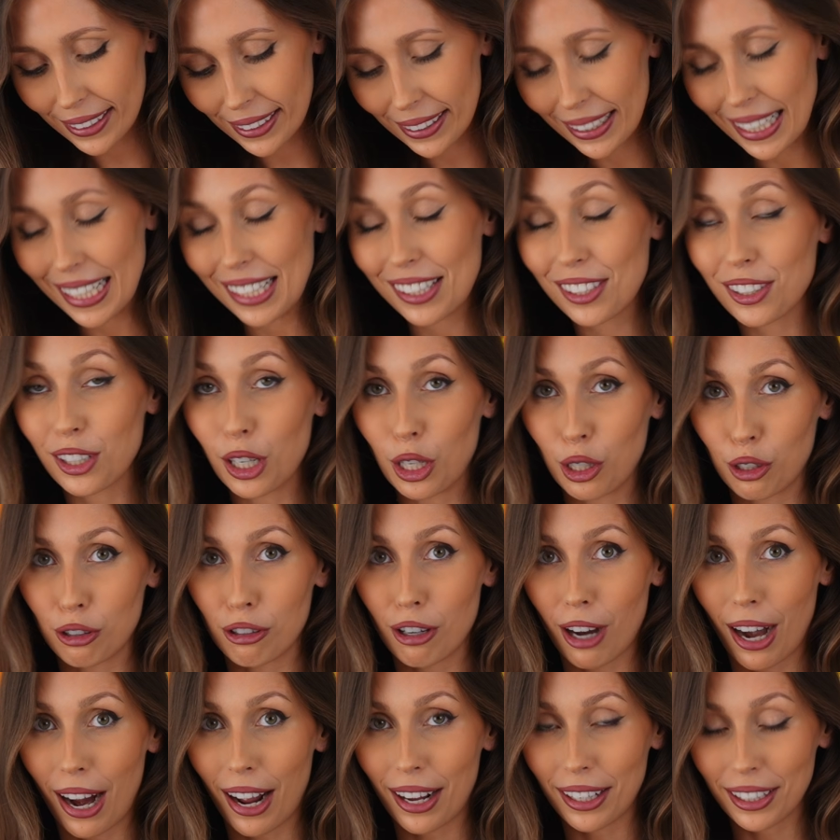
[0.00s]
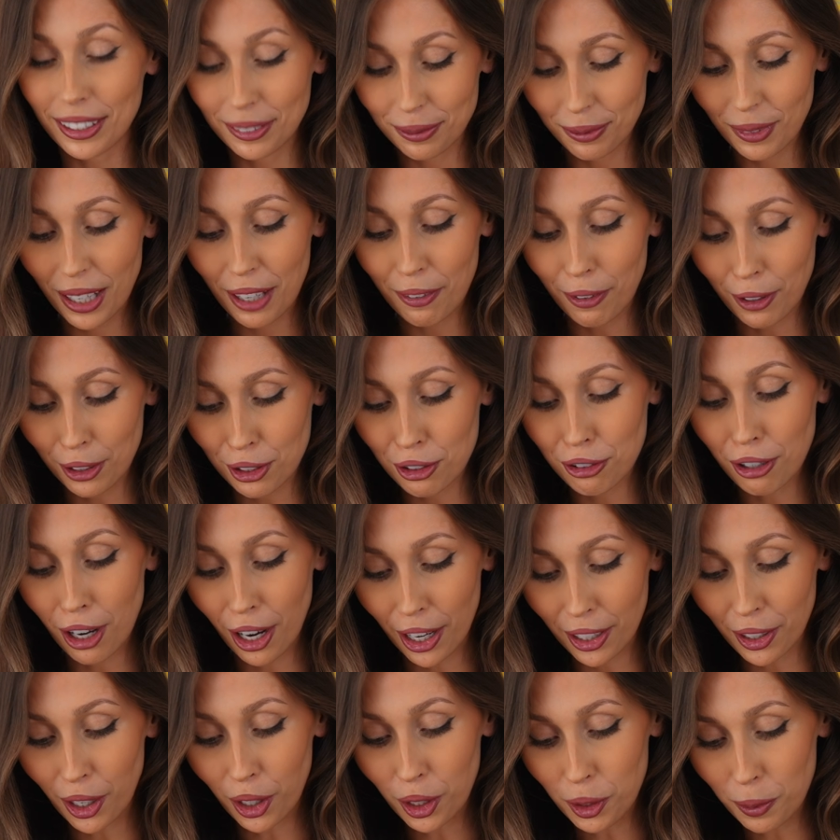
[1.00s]
It's gonna crack. If I
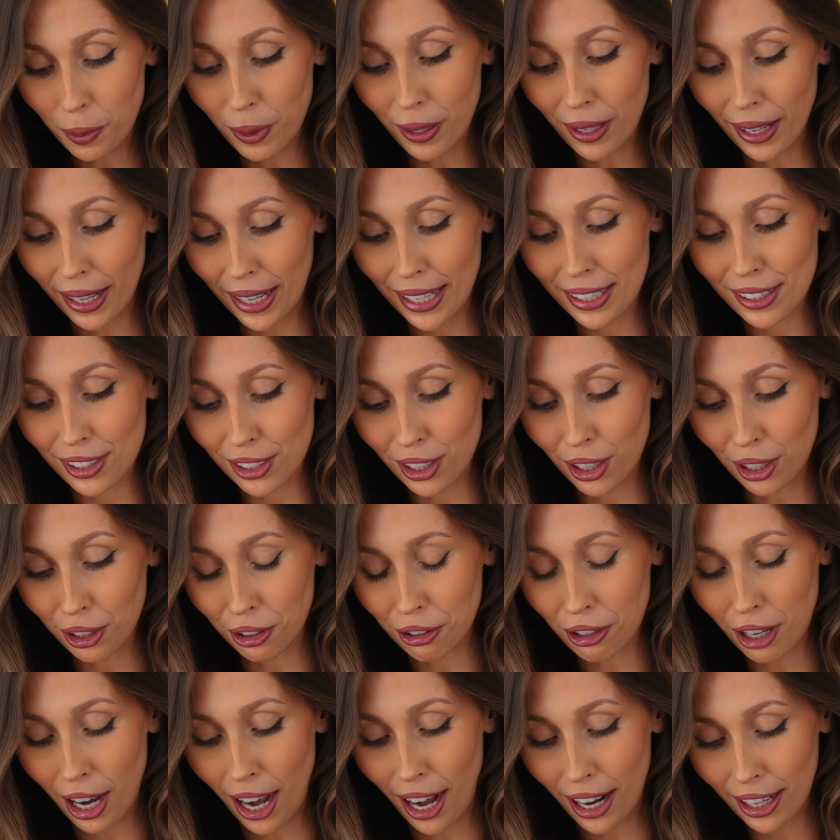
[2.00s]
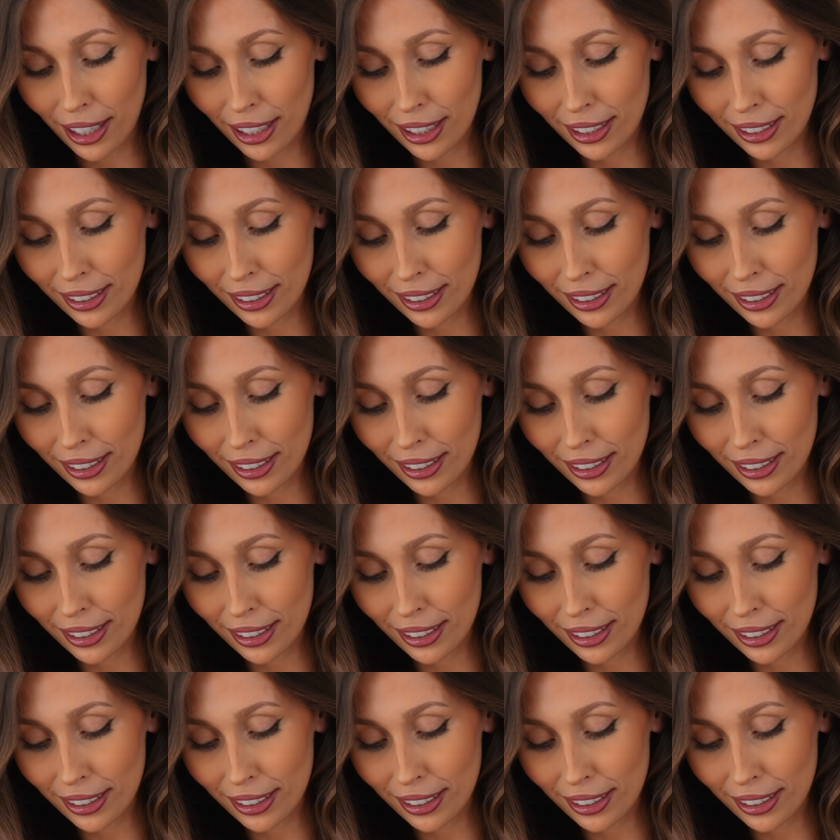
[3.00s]
try and open it, it's gonna crack.